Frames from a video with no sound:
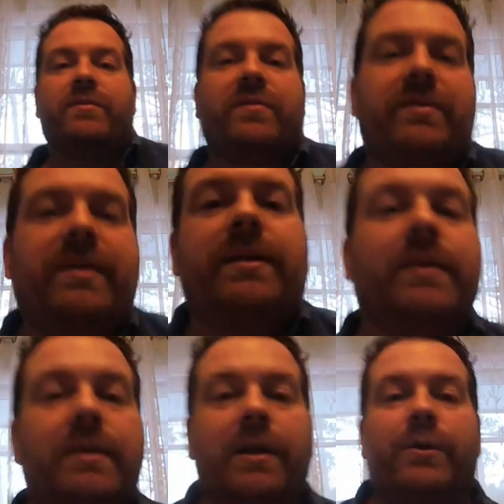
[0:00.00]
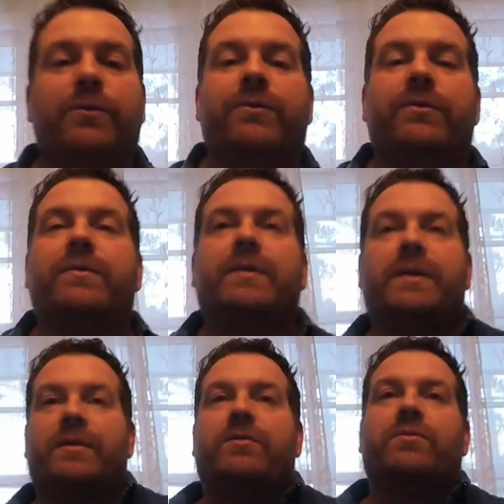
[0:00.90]
just loaf
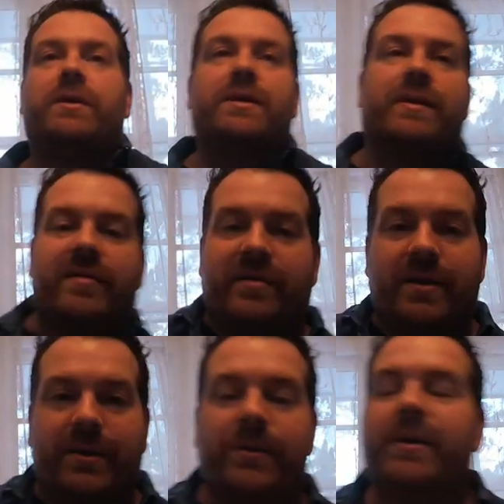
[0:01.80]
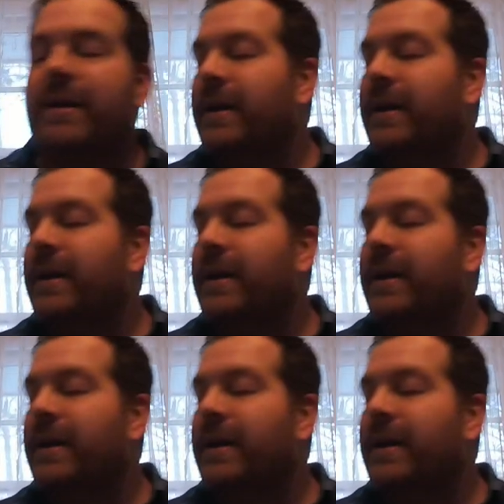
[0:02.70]
and enjoy the snow.